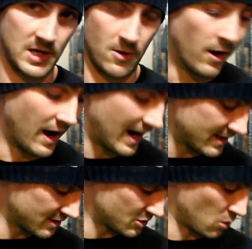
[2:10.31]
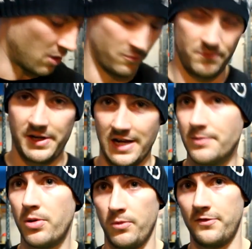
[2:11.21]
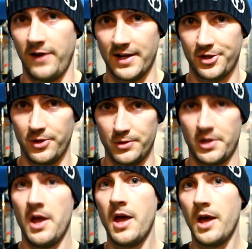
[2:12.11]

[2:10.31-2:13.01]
Now, I can squat deep with flat shoes,